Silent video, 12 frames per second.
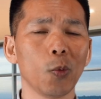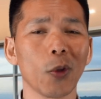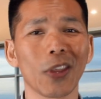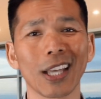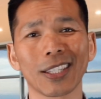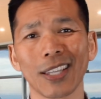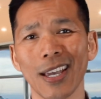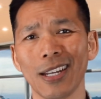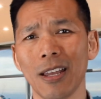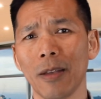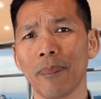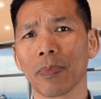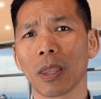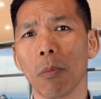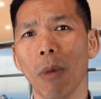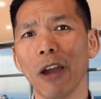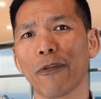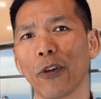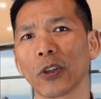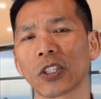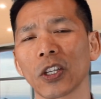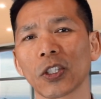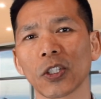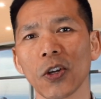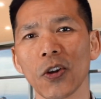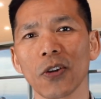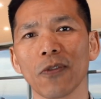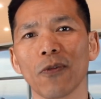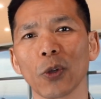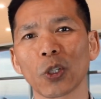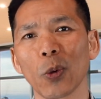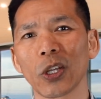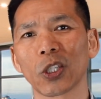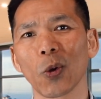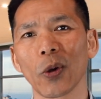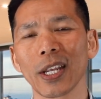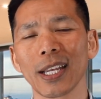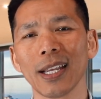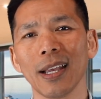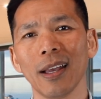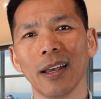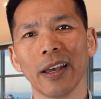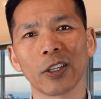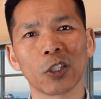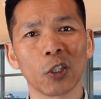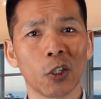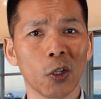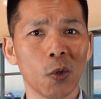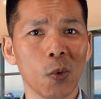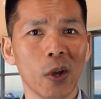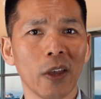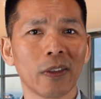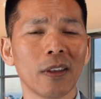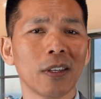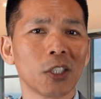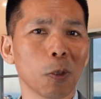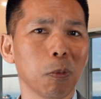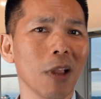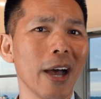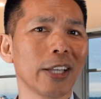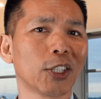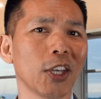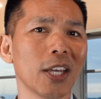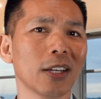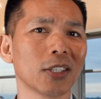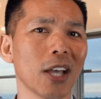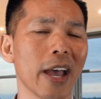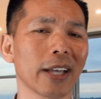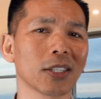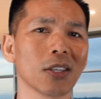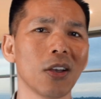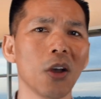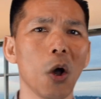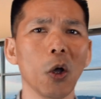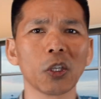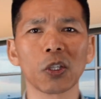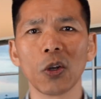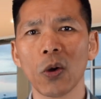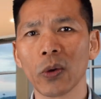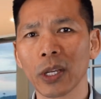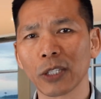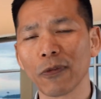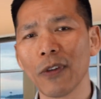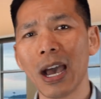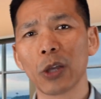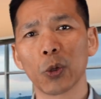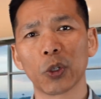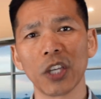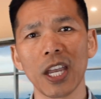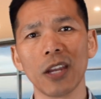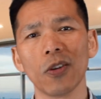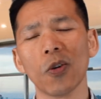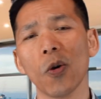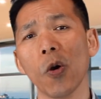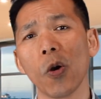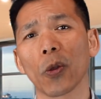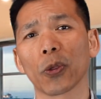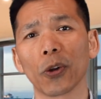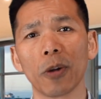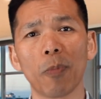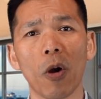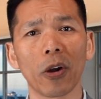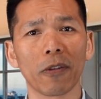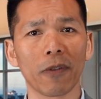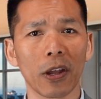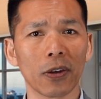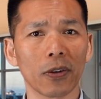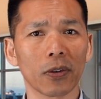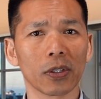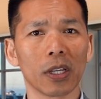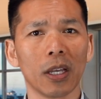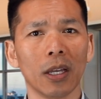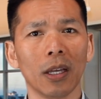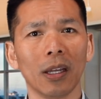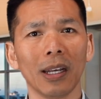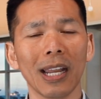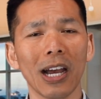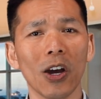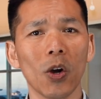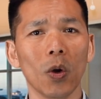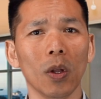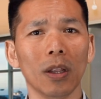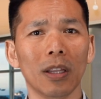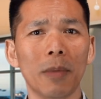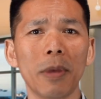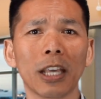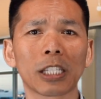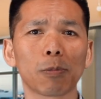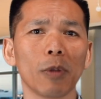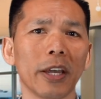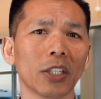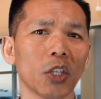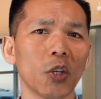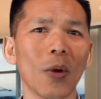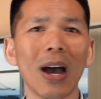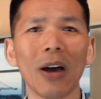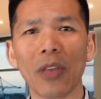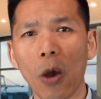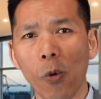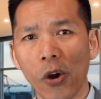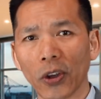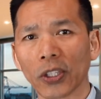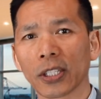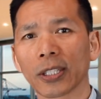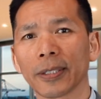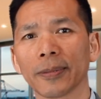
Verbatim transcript: With that said, my first concern for 2020 has to do with supply chain attacks, also known as value chain or third-party vendors. Now, let me explain to you how that works.